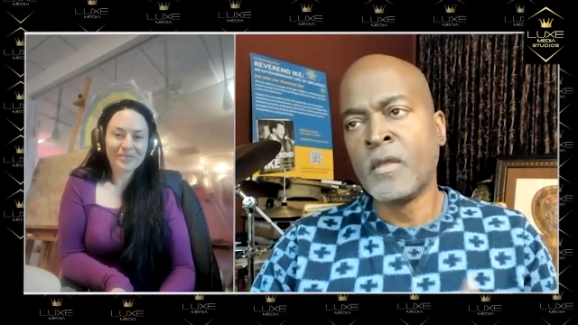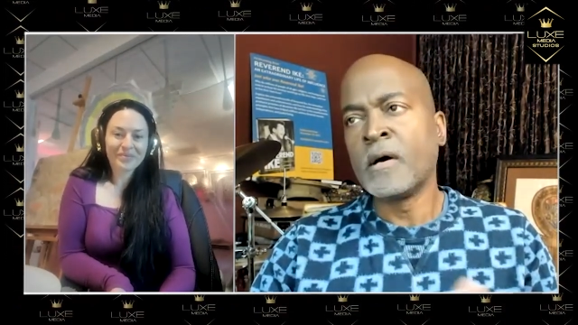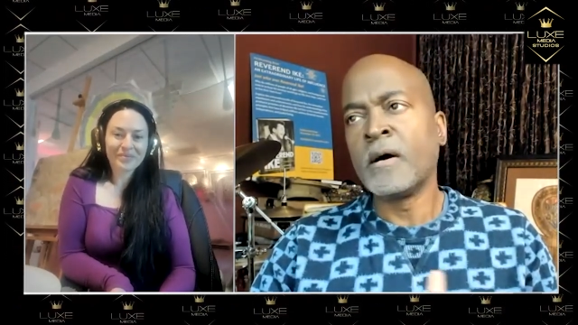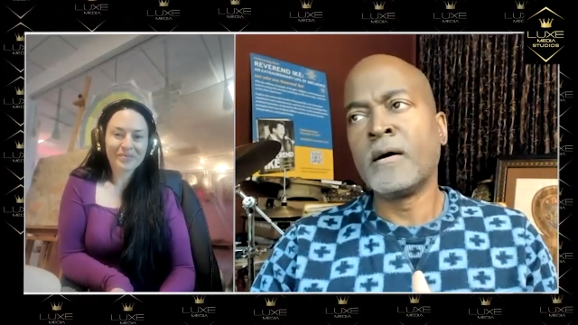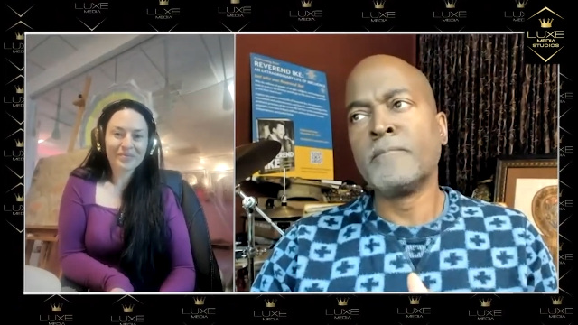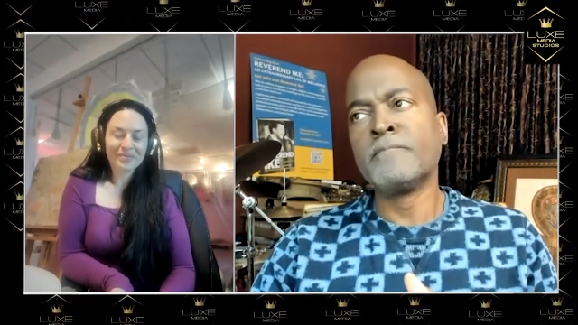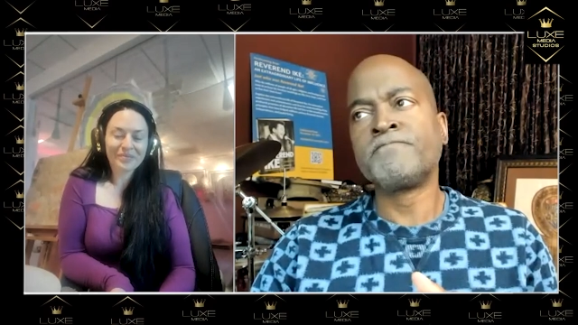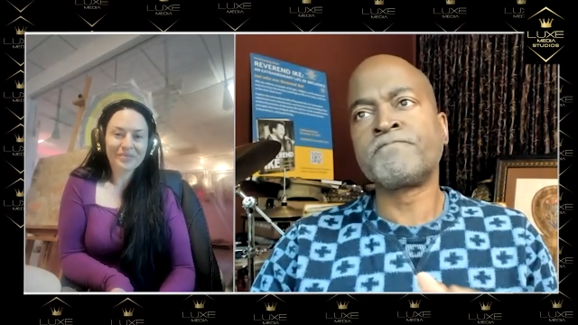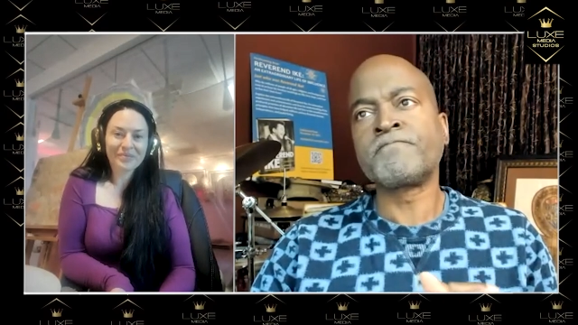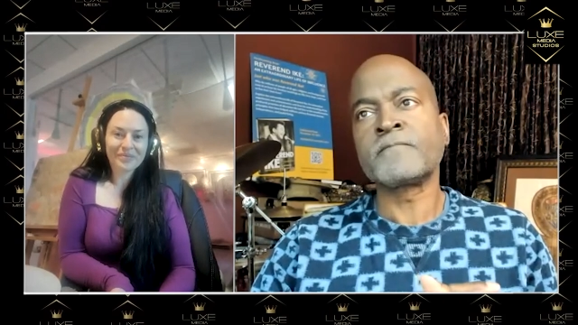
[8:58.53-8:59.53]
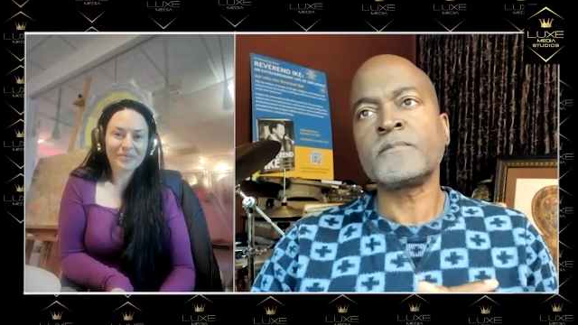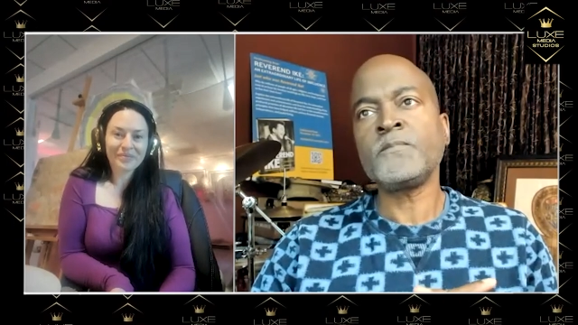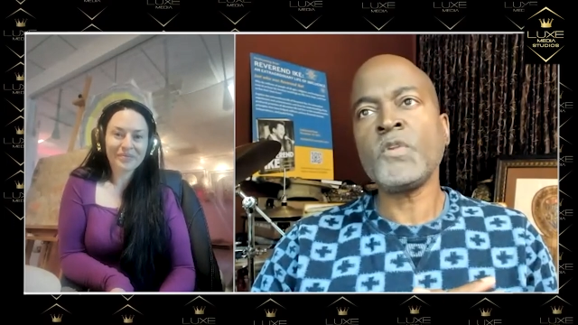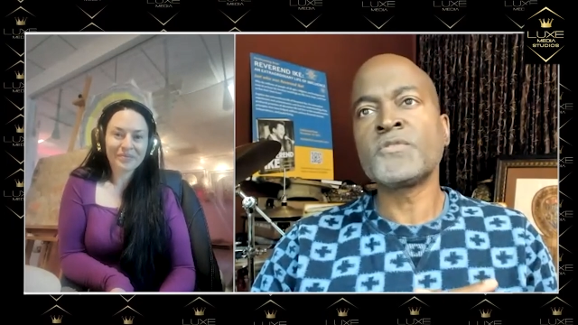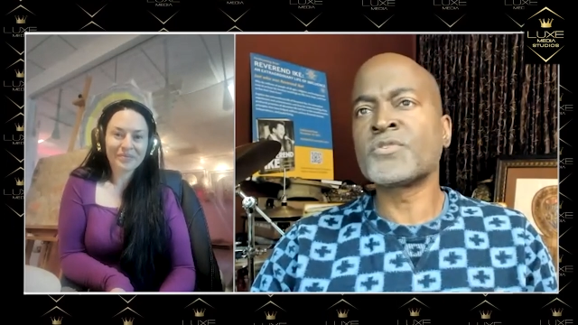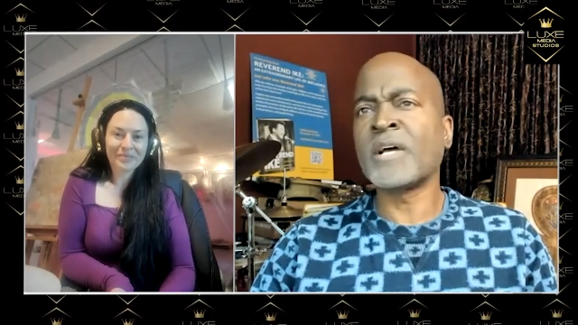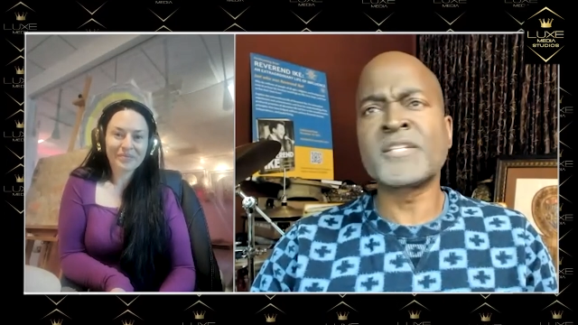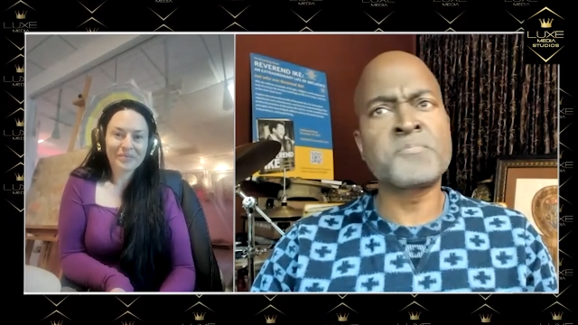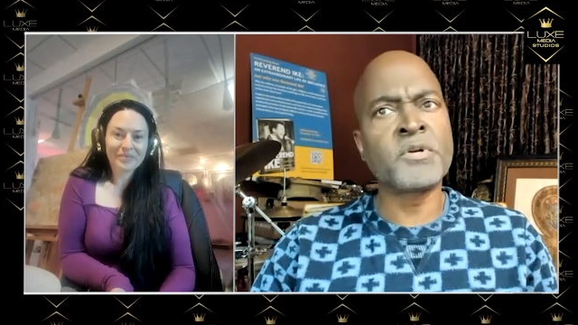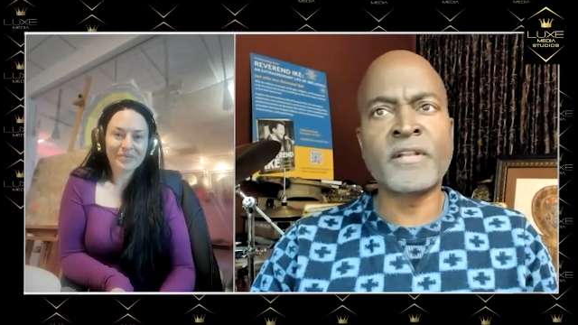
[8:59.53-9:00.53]
Speaker 1: Um, so I just
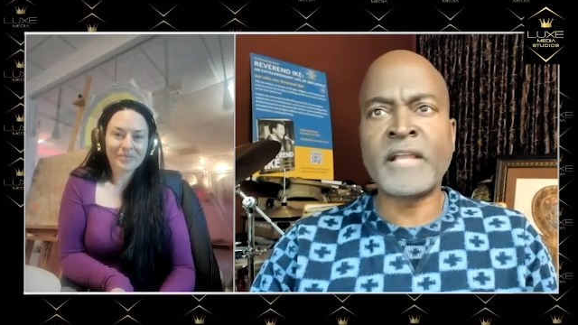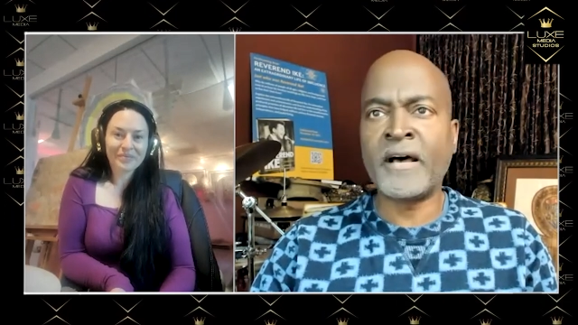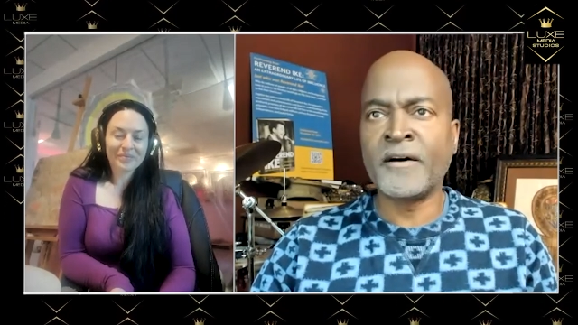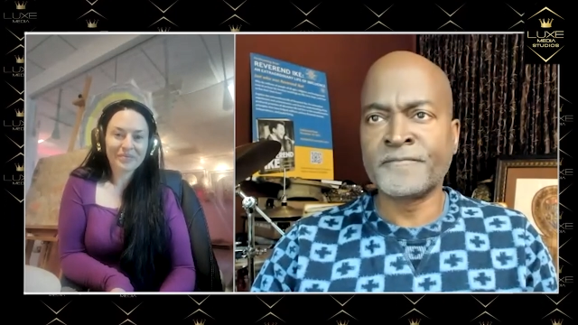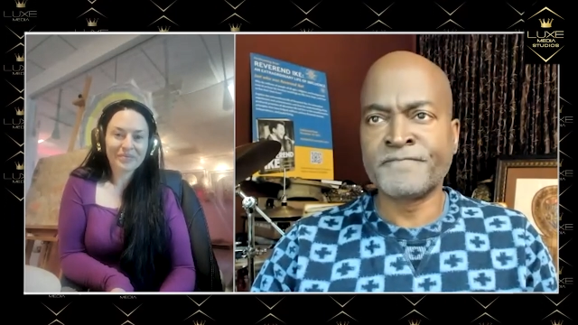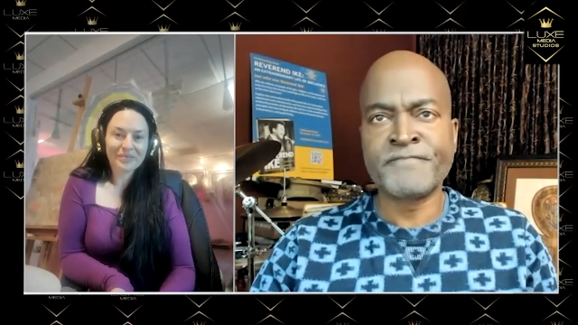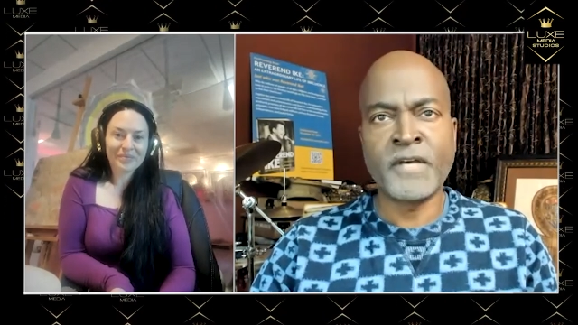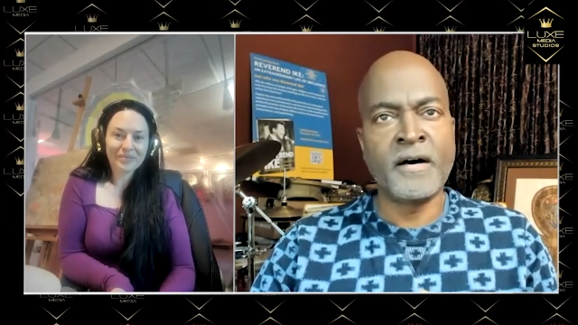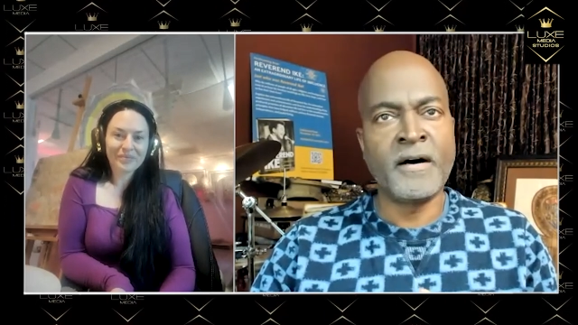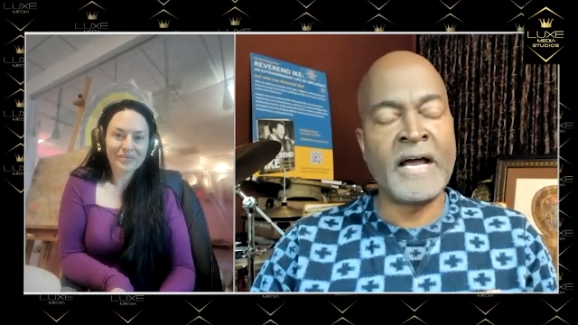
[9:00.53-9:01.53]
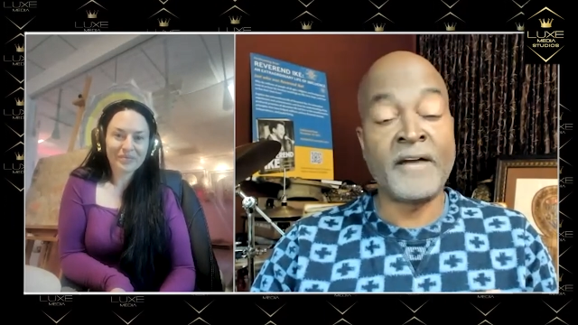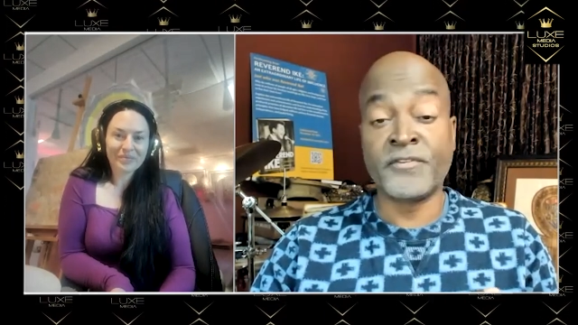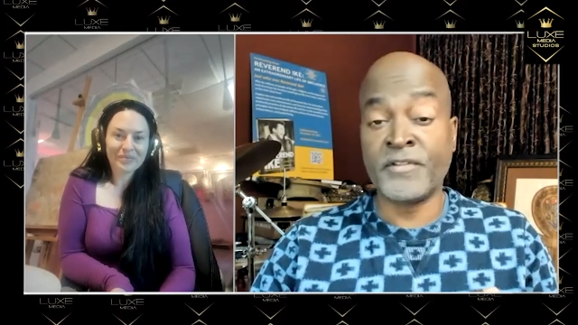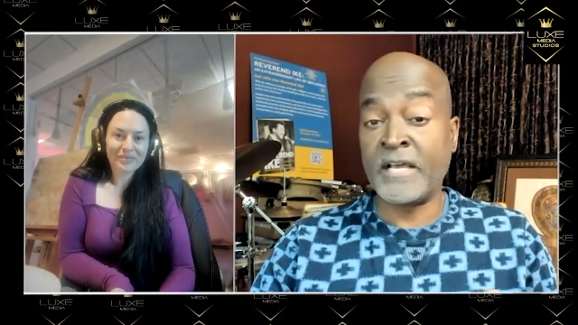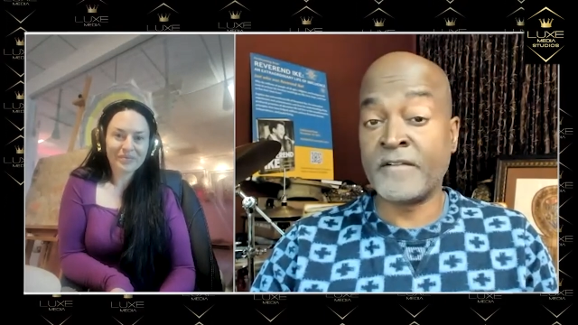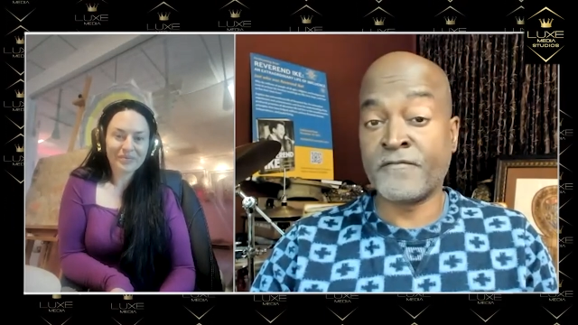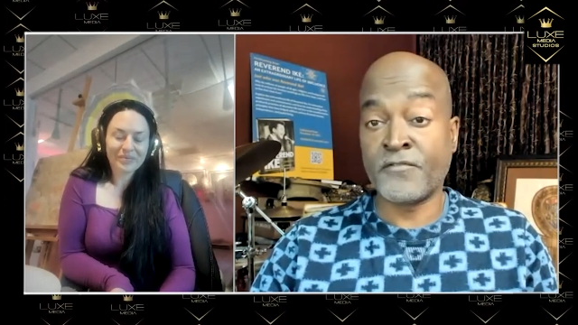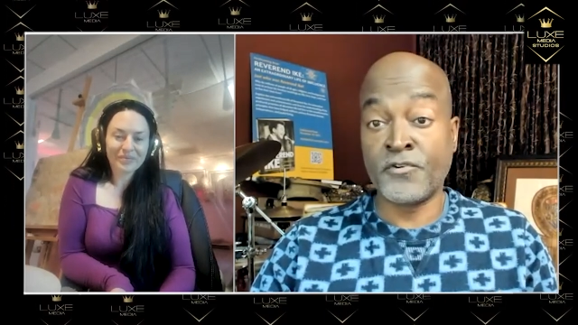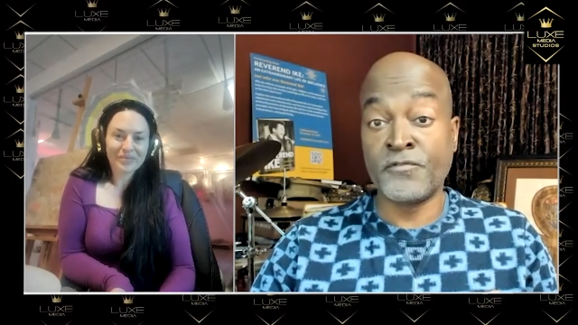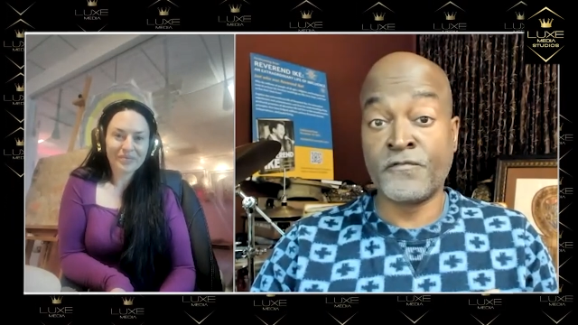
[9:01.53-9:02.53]
put it down uh, after that
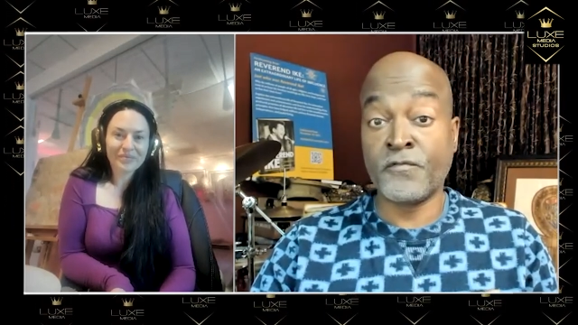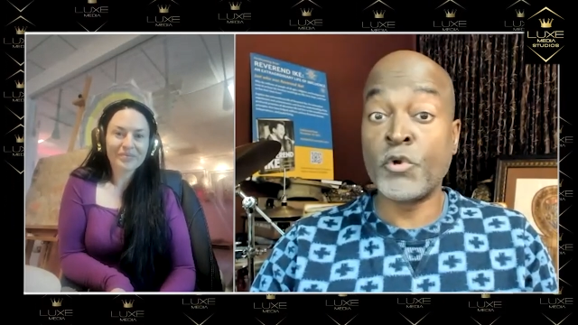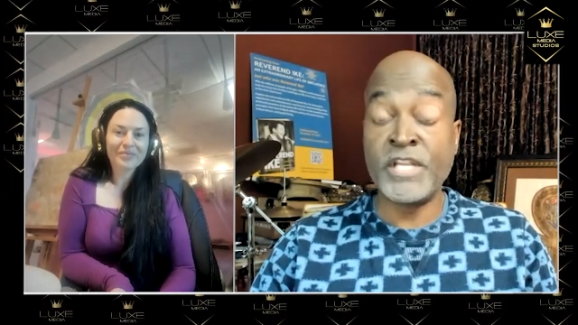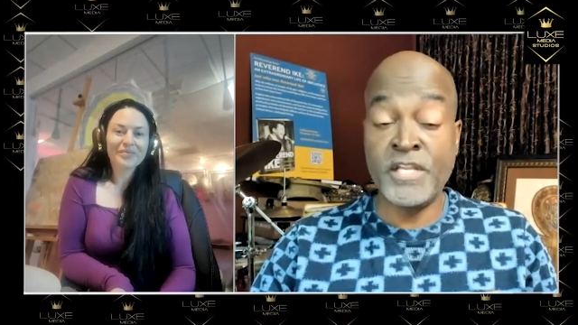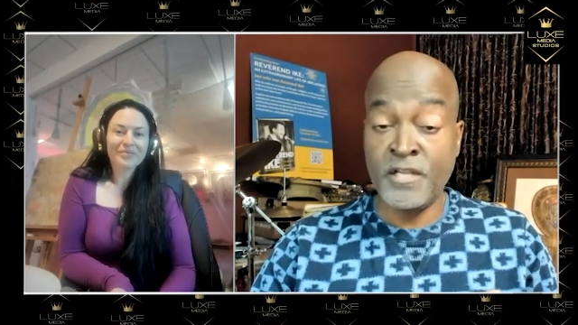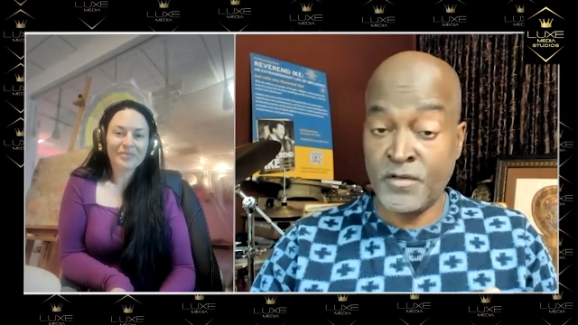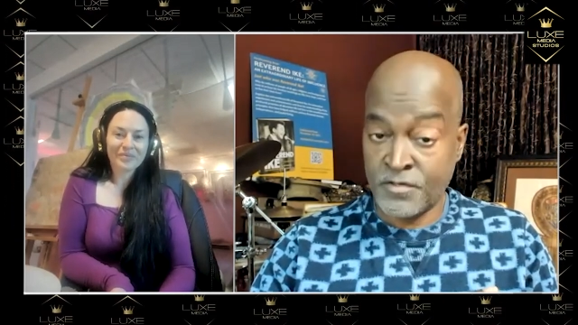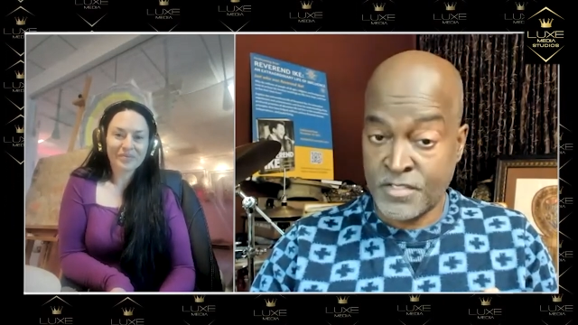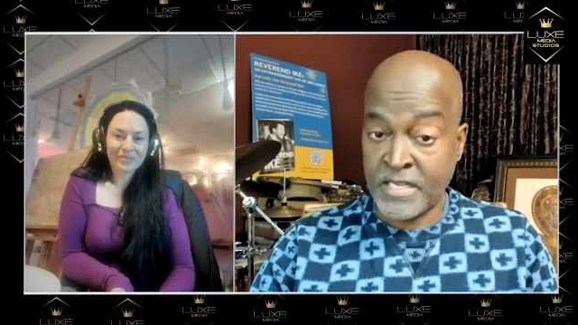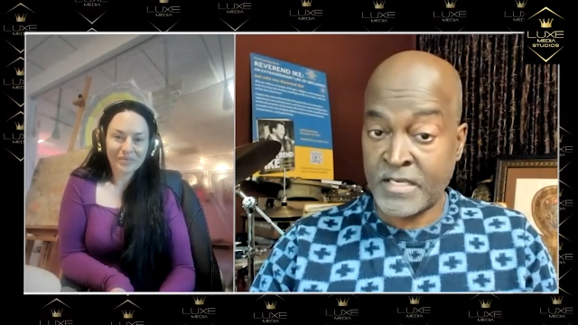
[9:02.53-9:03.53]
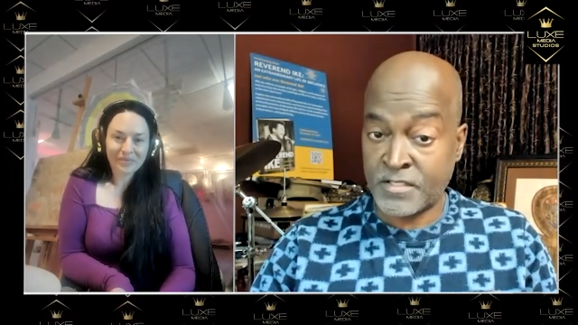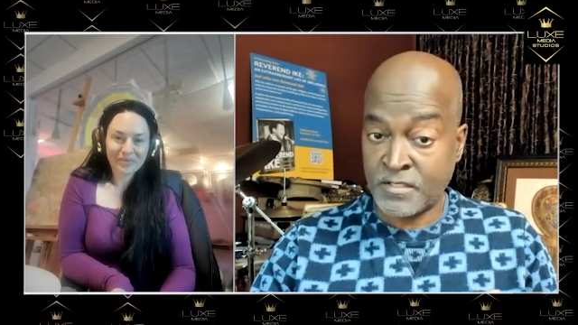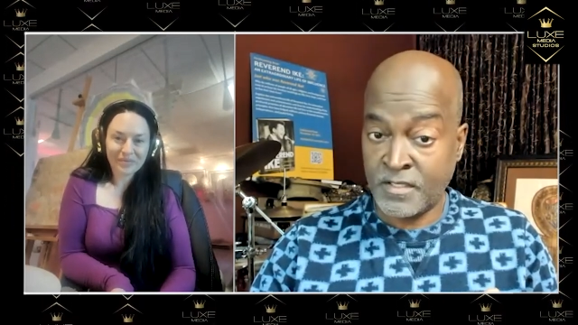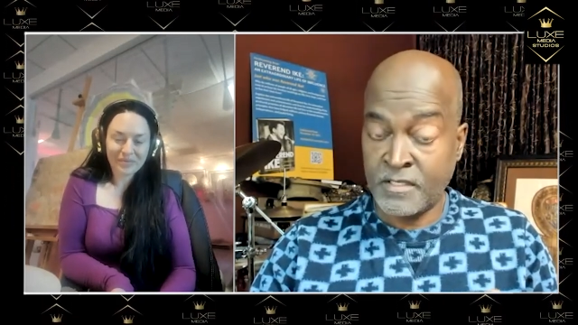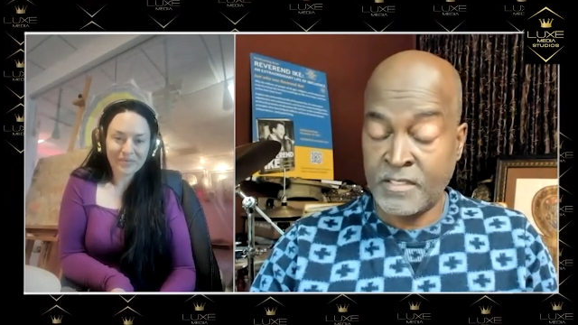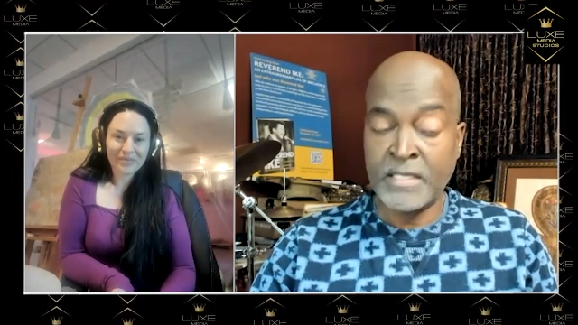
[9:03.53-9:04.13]
for for years, actually.